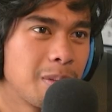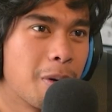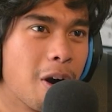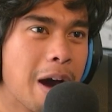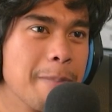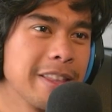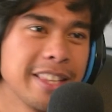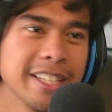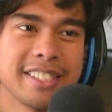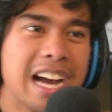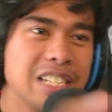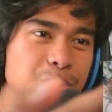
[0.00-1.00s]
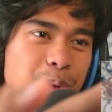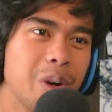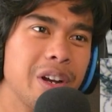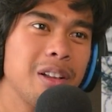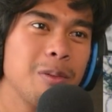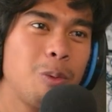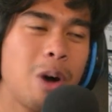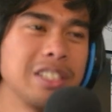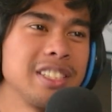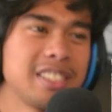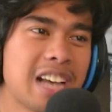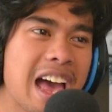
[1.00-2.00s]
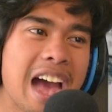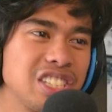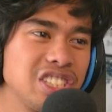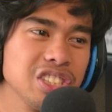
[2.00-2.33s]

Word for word: Bro, I bet this guy's real. Watch this guy actually